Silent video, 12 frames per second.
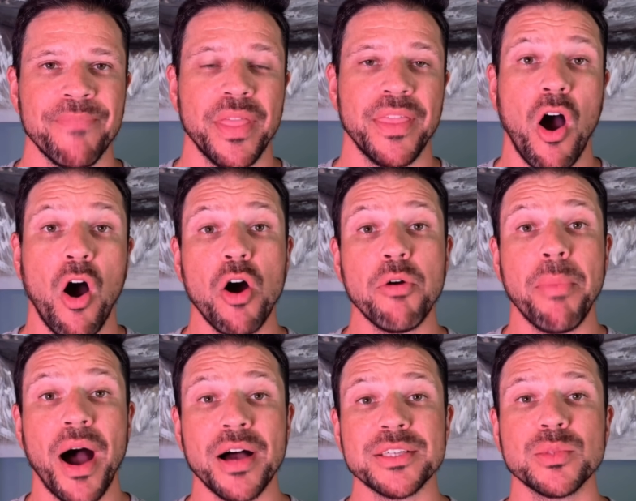They are
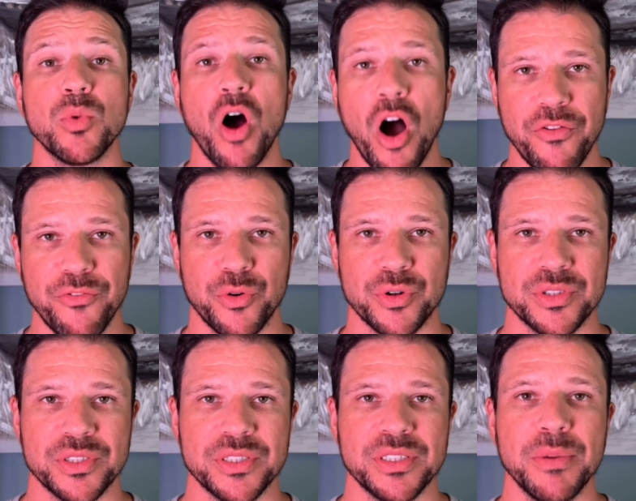possible
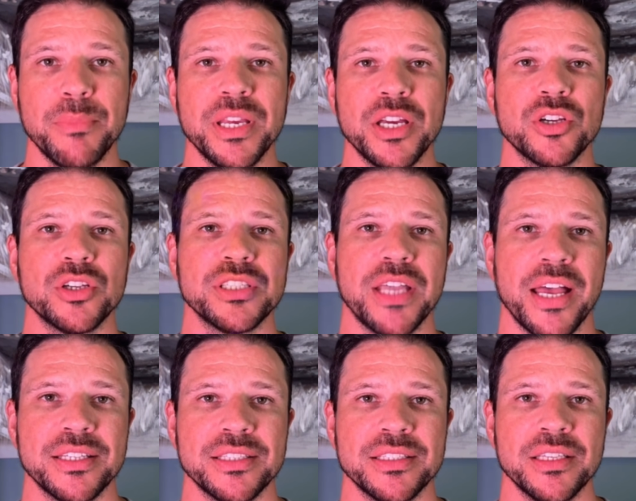offers somebody could
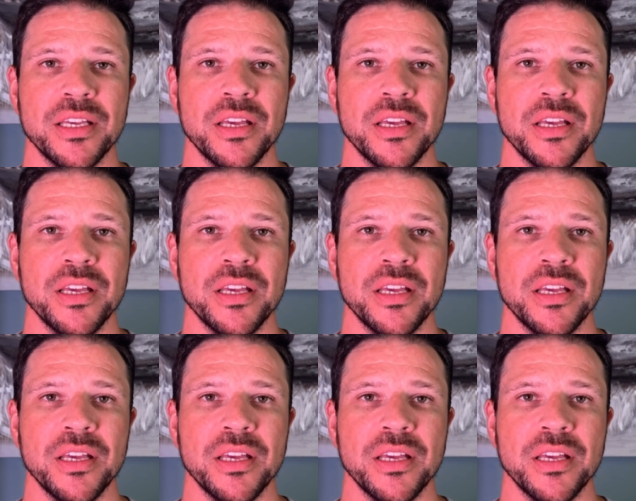test.